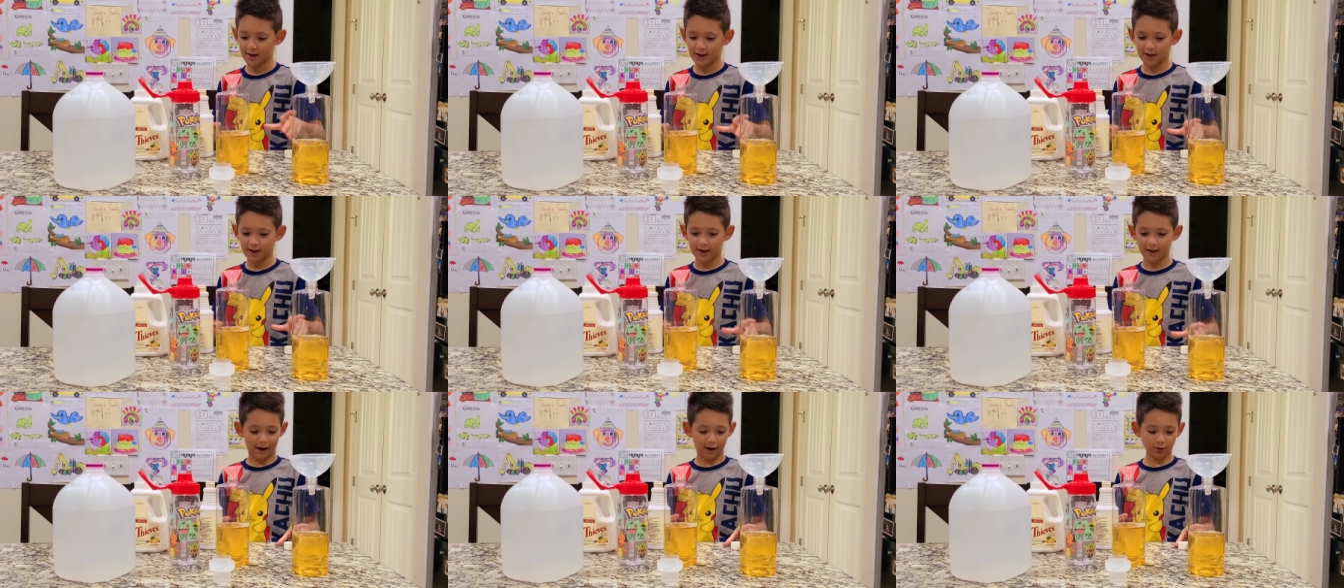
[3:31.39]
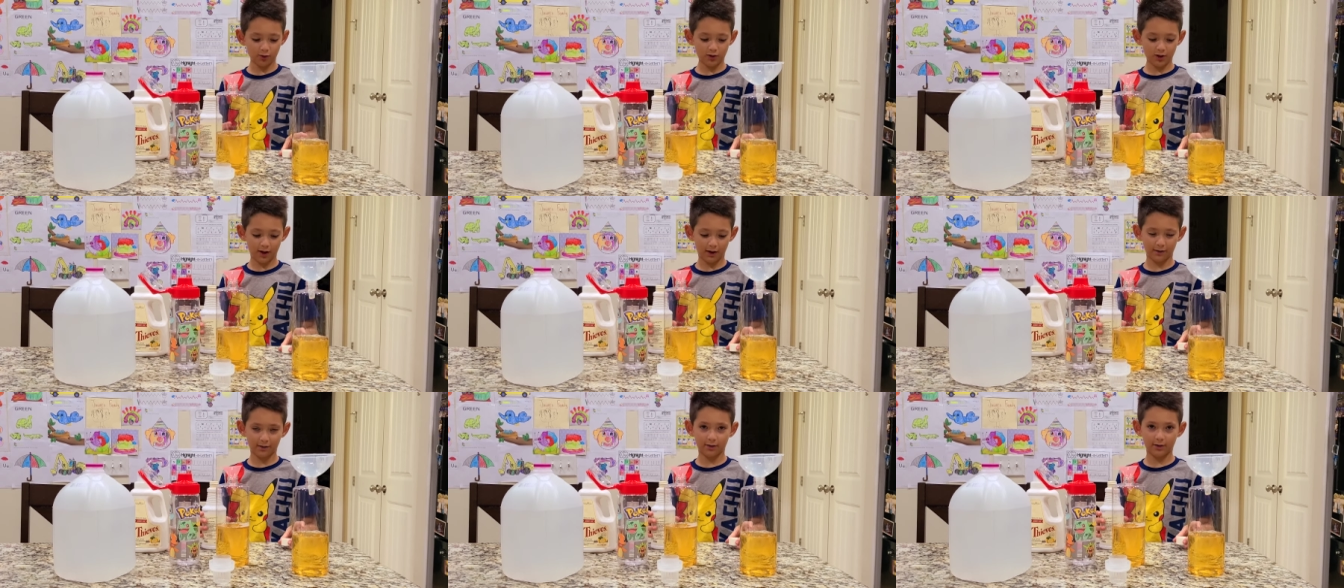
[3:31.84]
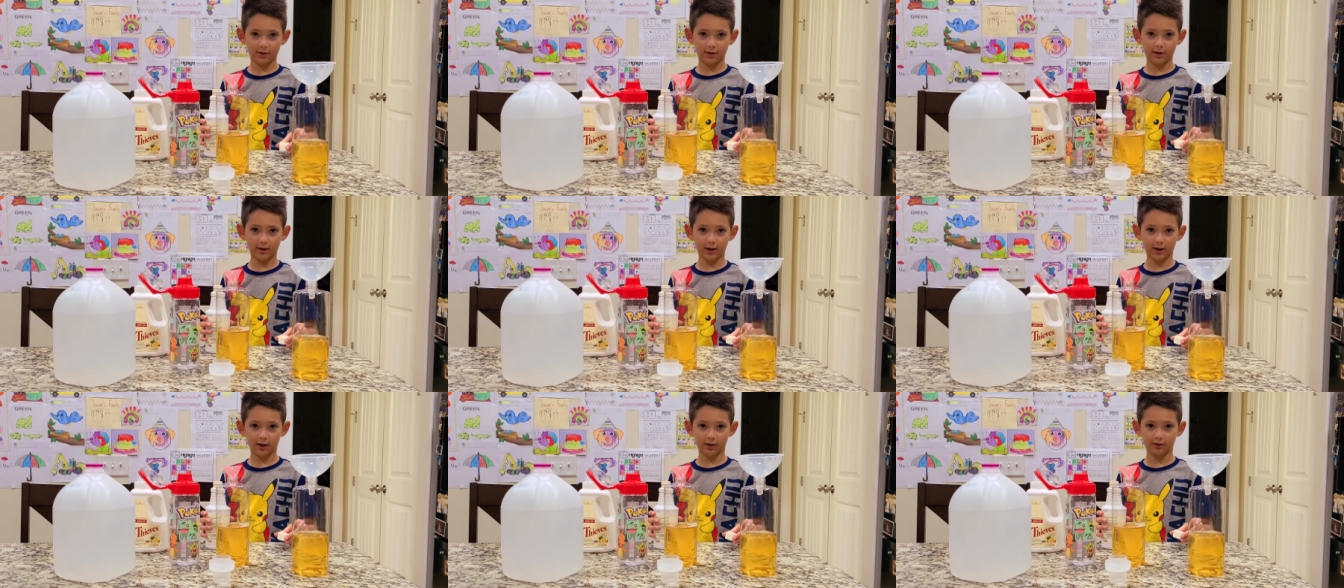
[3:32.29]
Now oh, time no. for
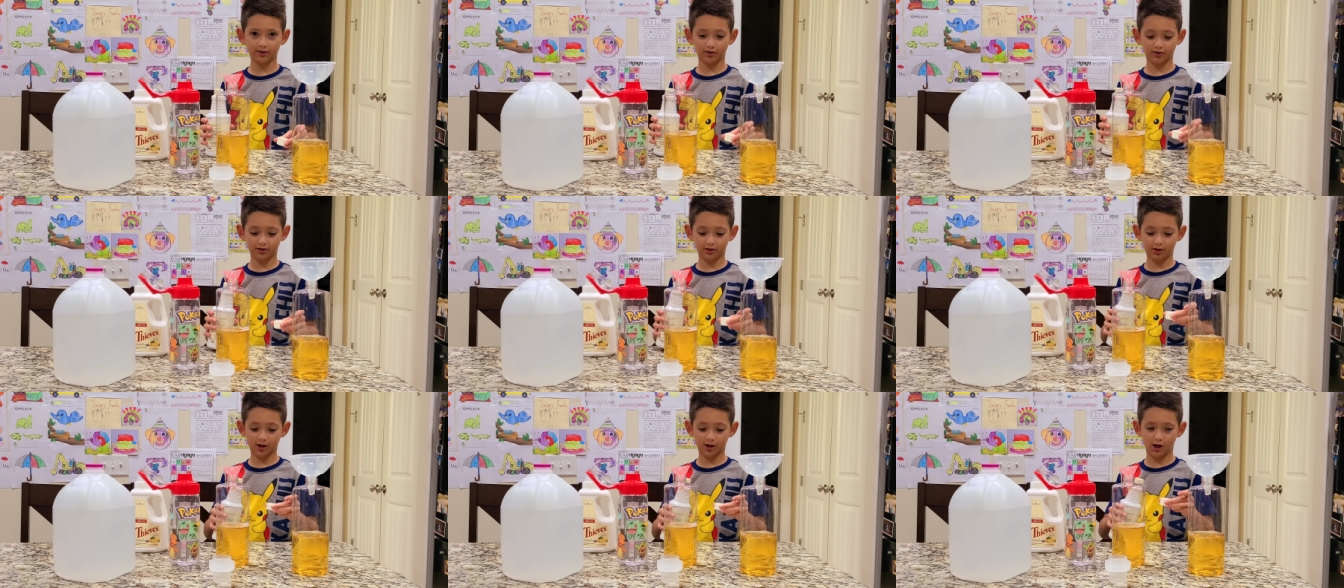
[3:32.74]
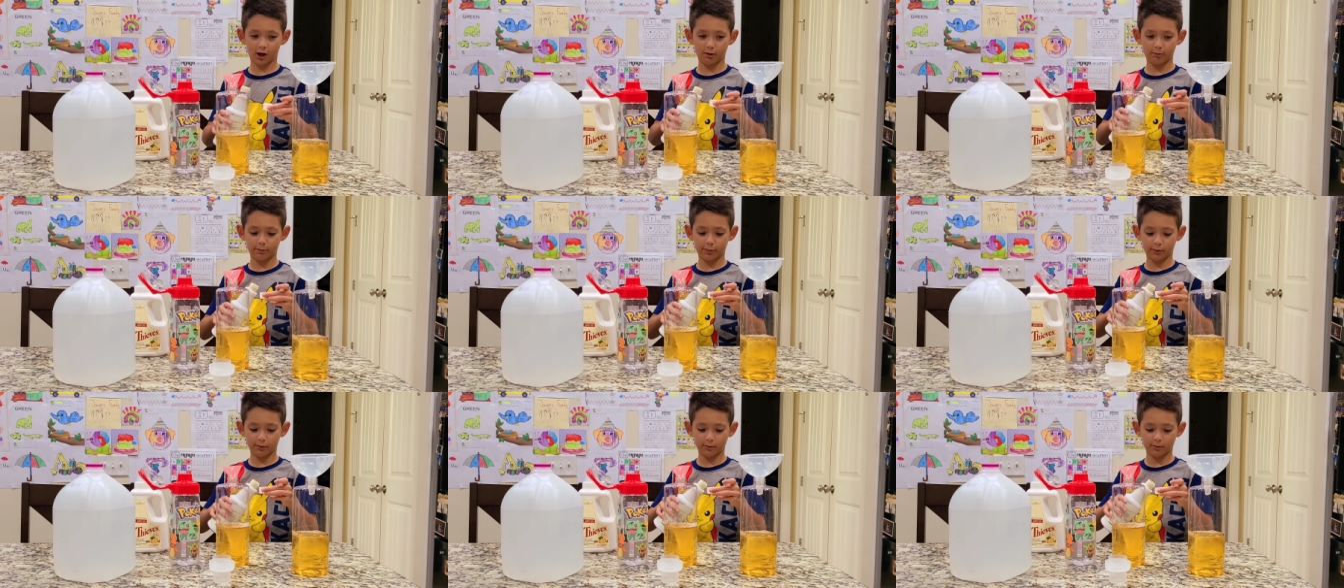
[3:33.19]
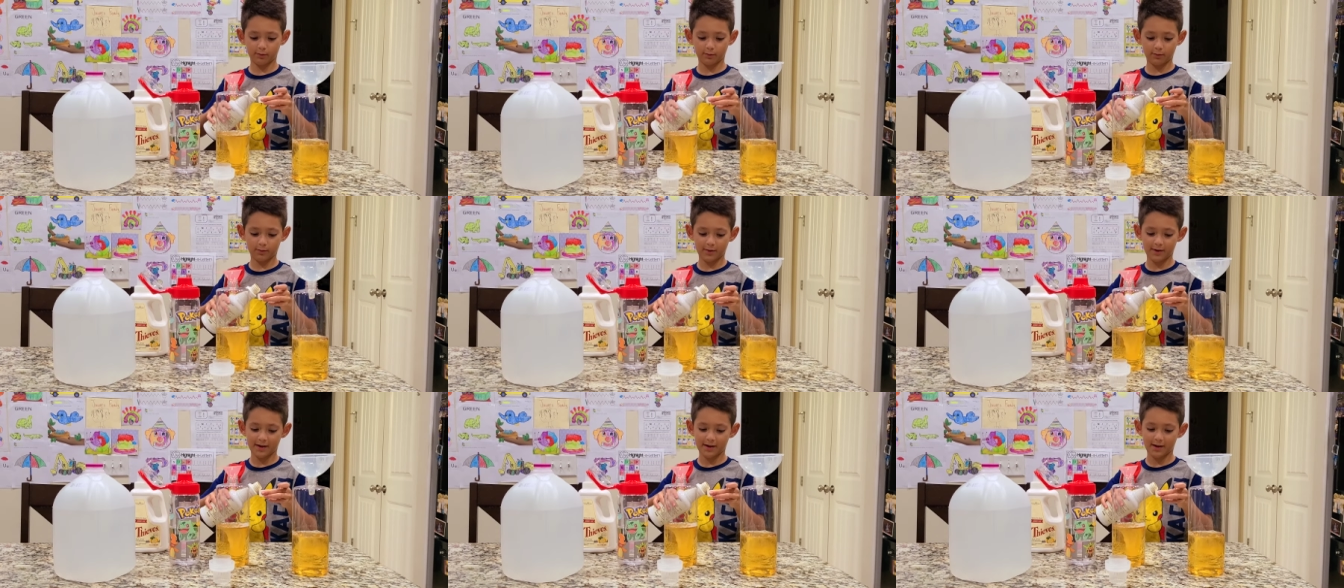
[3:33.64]
the next cup. Mm-hmm.
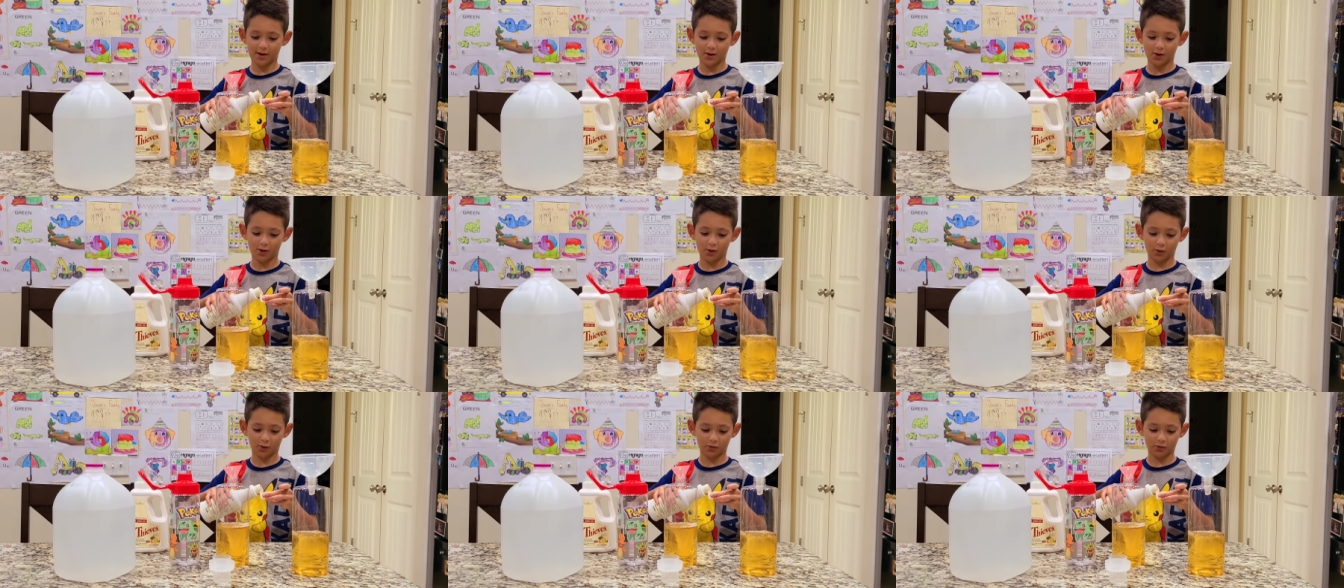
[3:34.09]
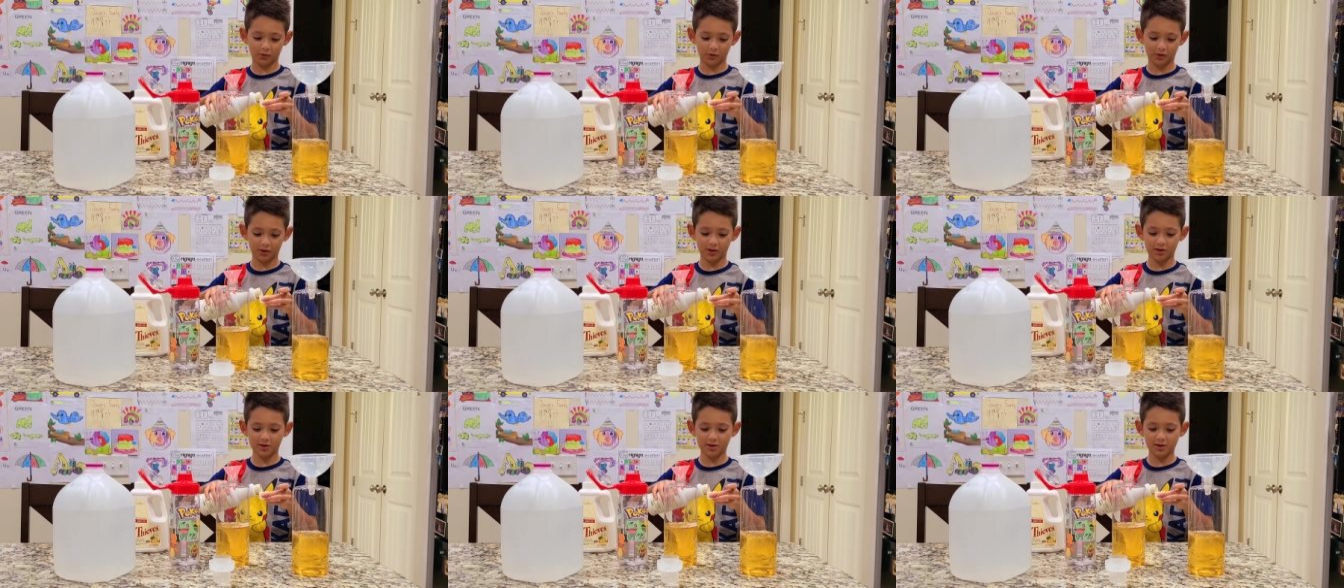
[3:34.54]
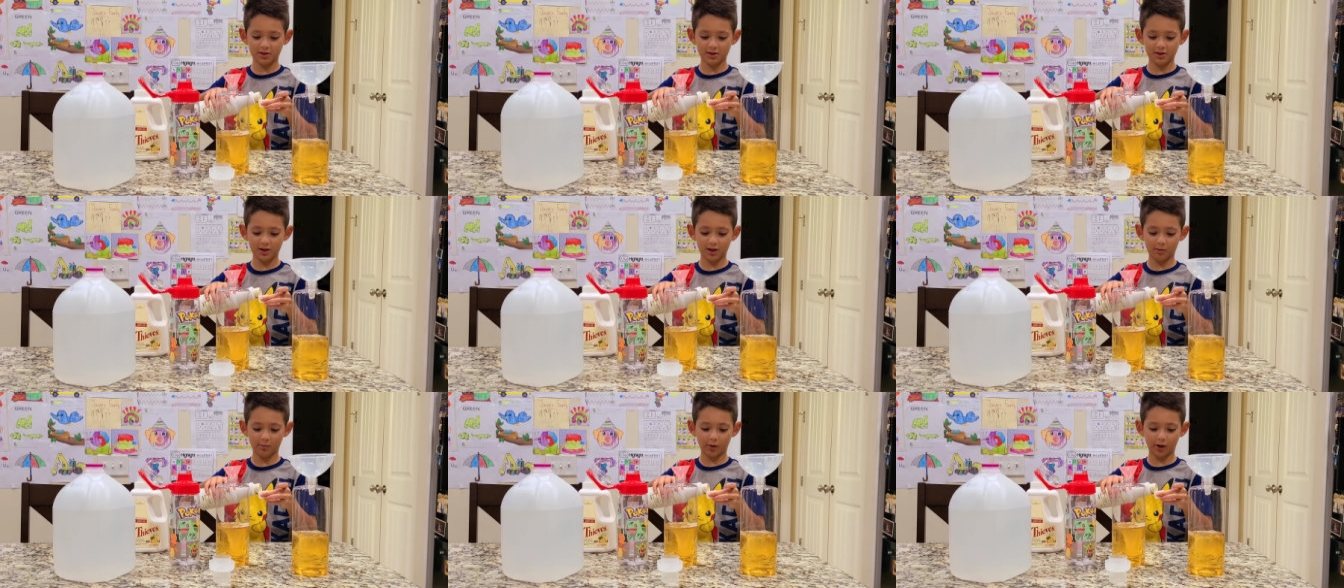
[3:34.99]
Hopefully this
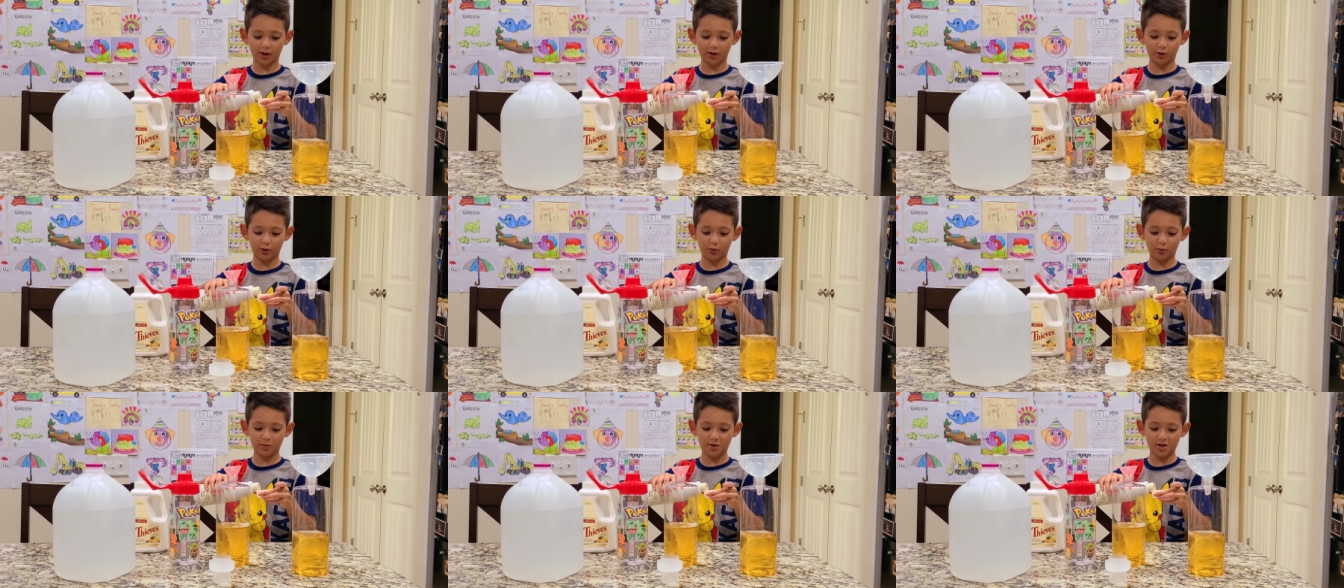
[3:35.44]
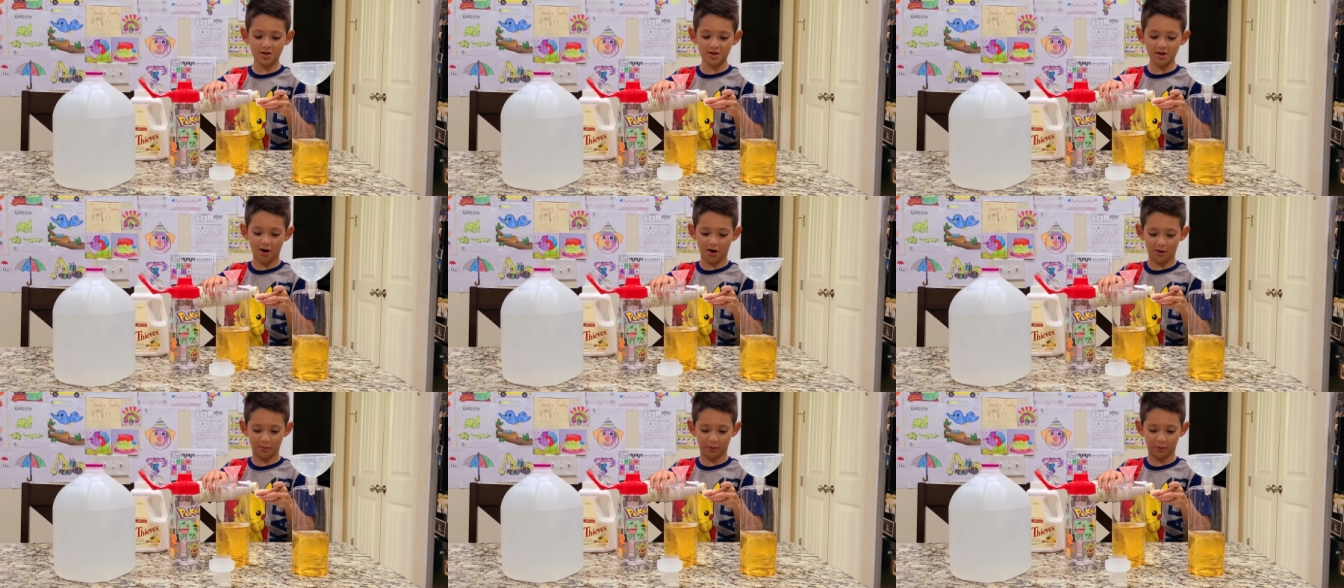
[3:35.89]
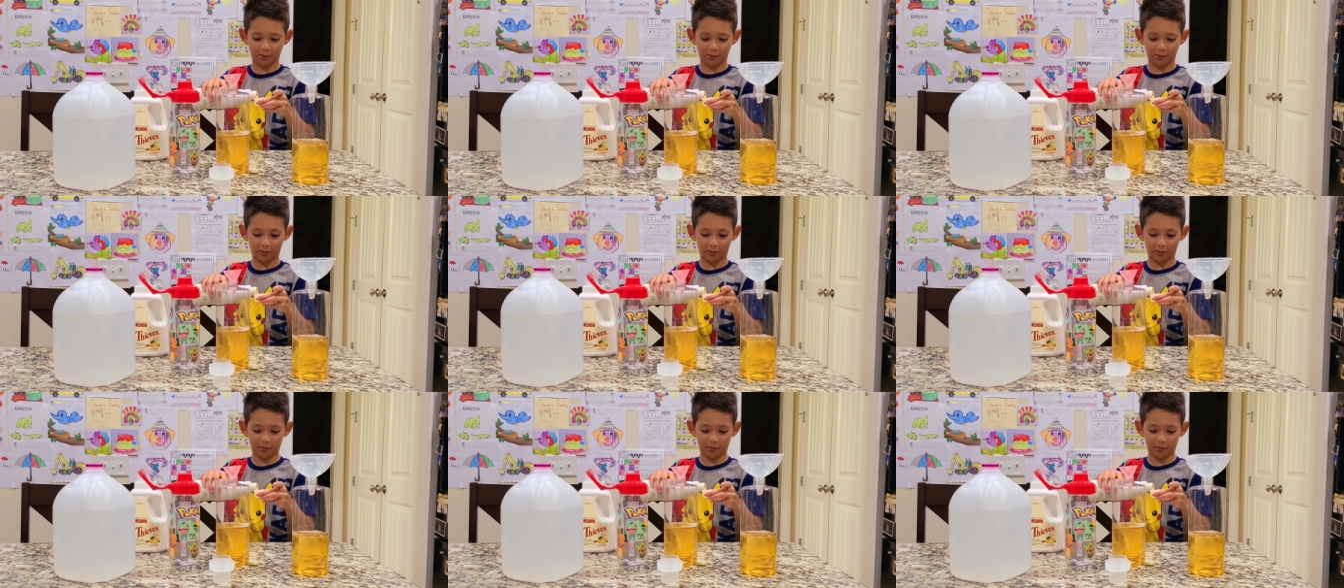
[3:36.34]
time I don't mess up.